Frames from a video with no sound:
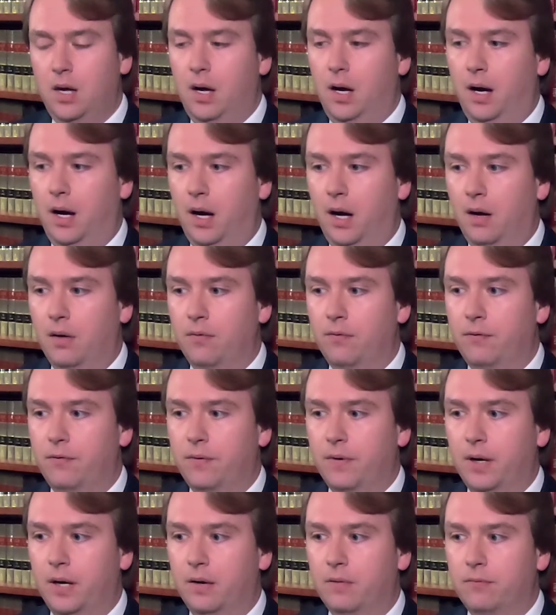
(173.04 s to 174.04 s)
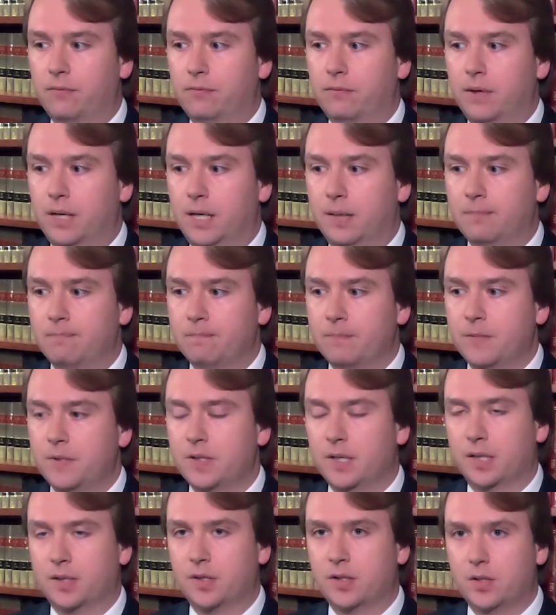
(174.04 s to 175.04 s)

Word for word: of, of um, sex